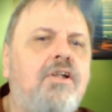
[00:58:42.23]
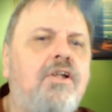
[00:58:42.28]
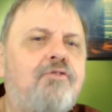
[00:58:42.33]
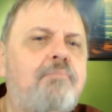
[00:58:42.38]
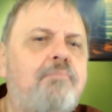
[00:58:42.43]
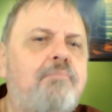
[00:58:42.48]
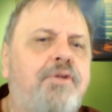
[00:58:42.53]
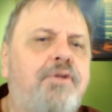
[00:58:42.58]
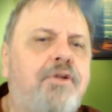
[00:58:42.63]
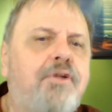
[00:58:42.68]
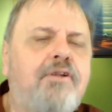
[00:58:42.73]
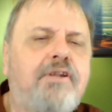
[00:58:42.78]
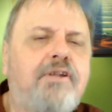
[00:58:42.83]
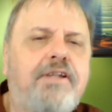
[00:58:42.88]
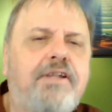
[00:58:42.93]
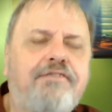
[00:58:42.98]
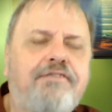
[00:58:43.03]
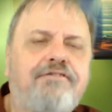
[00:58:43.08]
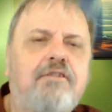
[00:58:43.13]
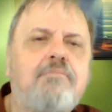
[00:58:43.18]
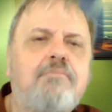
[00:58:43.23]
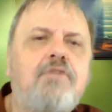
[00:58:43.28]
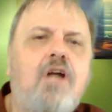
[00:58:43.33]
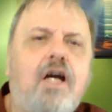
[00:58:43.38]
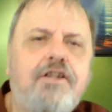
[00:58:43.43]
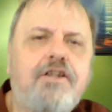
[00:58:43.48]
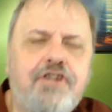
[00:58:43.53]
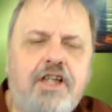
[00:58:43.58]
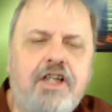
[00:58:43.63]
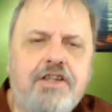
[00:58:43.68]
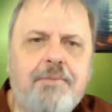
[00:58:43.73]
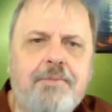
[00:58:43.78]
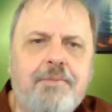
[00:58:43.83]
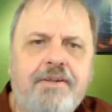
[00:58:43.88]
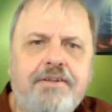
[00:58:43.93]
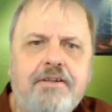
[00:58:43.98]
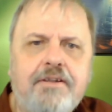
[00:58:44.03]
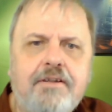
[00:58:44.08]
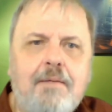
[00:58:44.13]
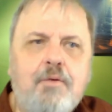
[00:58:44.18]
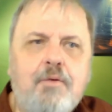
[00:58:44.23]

from purity, from non judgment.